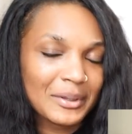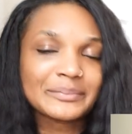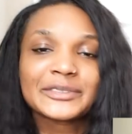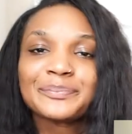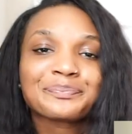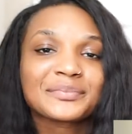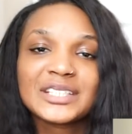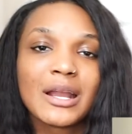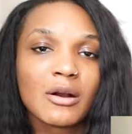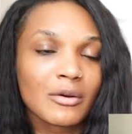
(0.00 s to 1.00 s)
I mean,
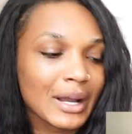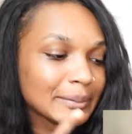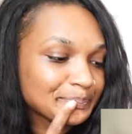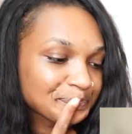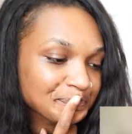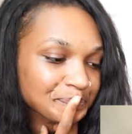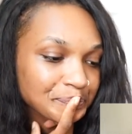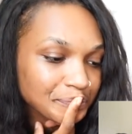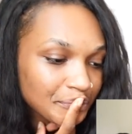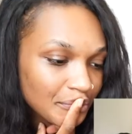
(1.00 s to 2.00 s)
Daryl, right?
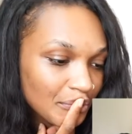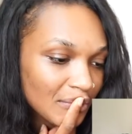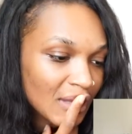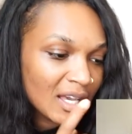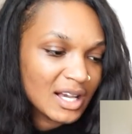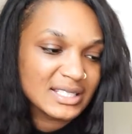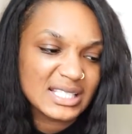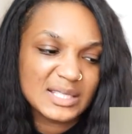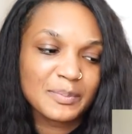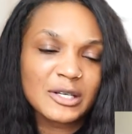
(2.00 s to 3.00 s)
Because
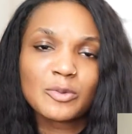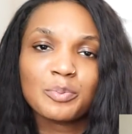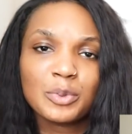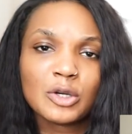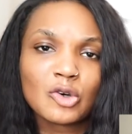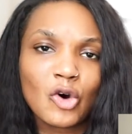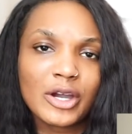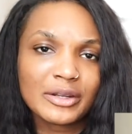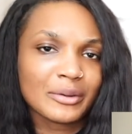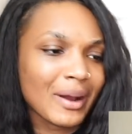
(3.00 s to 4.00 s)
this is
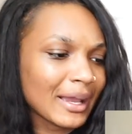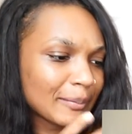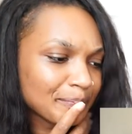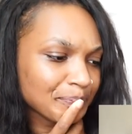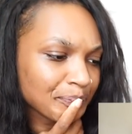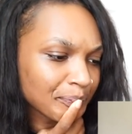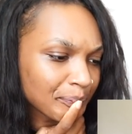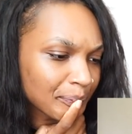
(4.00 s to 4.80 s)
Bugoy on the right.